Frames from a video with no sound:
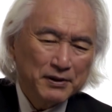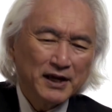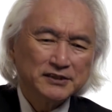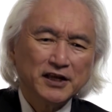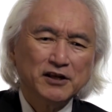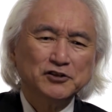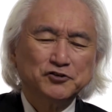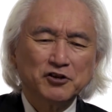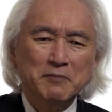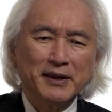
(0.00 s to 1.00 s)
because he
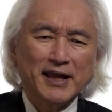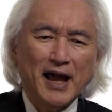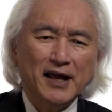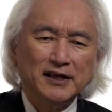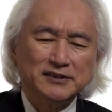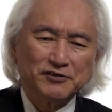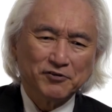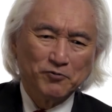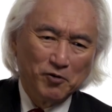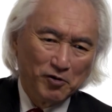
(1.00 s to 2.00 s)
understood the mechanics of
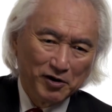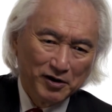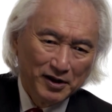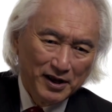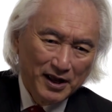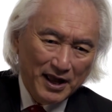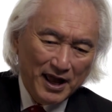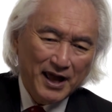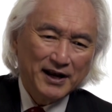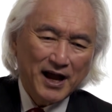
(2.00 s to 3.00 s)
the war
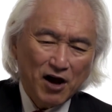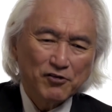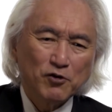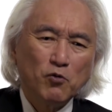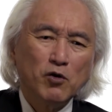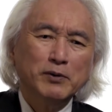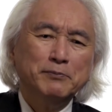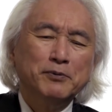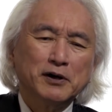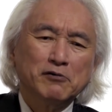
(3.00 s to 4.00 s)
and how the war
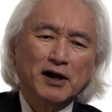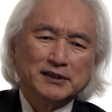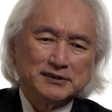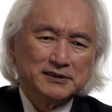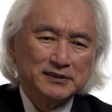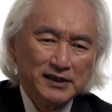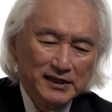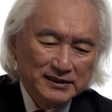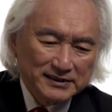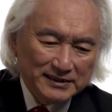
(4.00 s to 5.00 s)
would progress
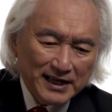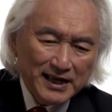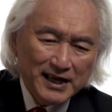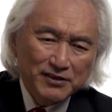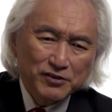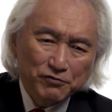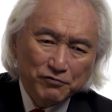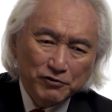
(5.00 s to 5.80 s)
Seeing the